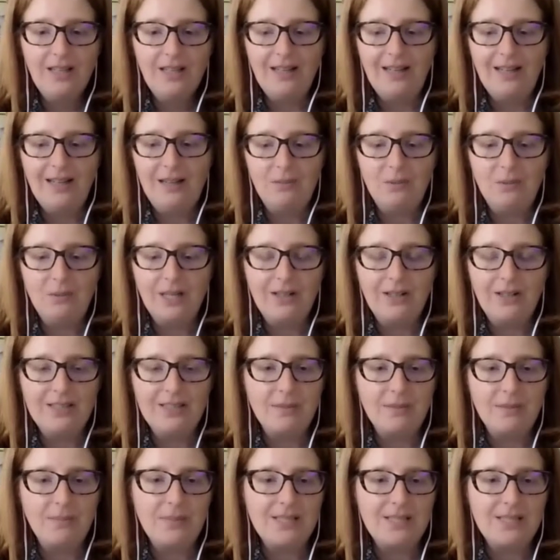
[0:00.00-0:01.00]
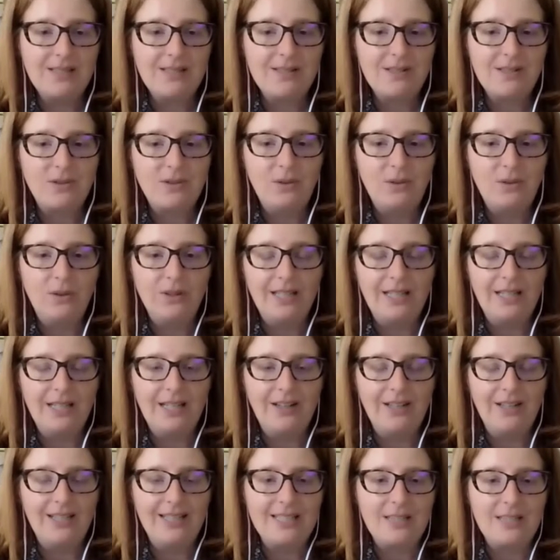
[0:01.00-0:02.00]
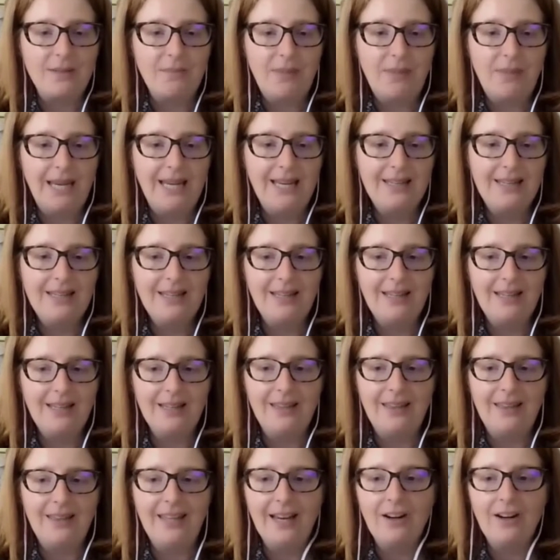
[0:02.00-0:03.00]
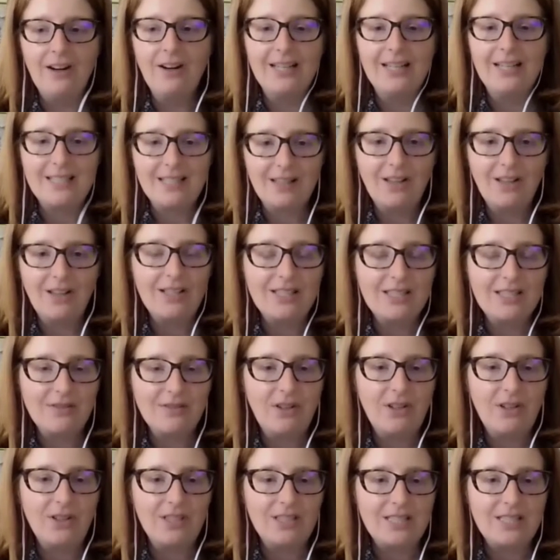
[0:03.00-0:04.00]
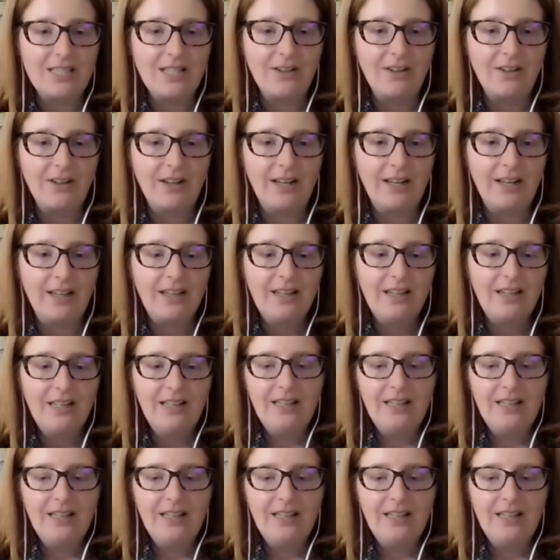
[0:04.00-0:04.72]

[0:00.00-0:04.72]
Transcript: uh, went on to business school and then got into banking and there i did lots of volunteering